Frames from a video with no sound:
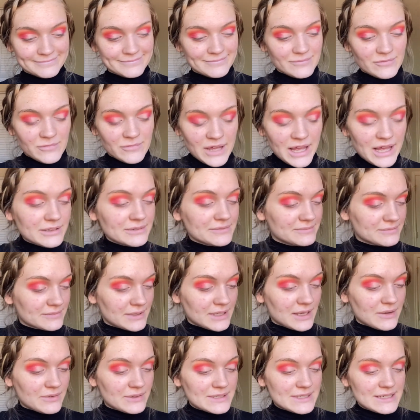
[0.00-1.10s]
Well,
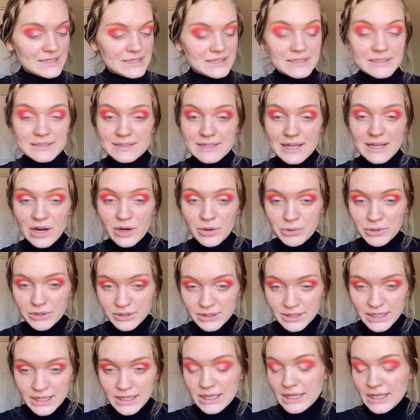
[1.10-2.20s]
that wasn't
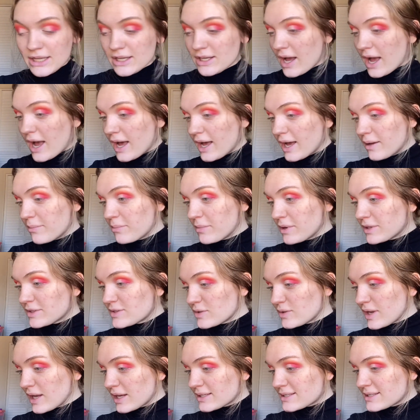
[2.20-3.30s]
terrible. So
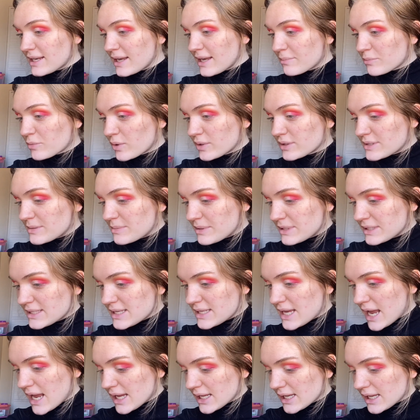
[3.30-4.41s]
next I'm going to be
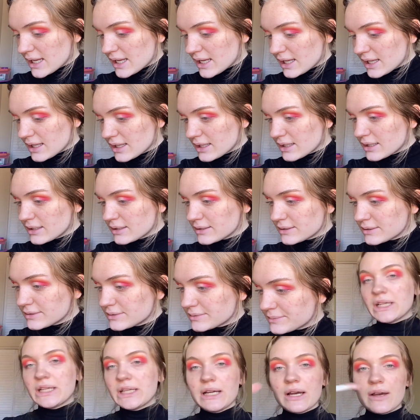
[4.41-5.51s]
taking
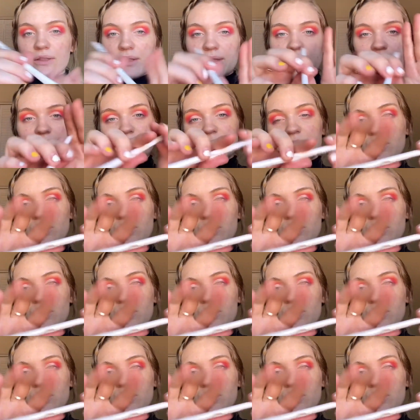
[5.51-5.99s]
this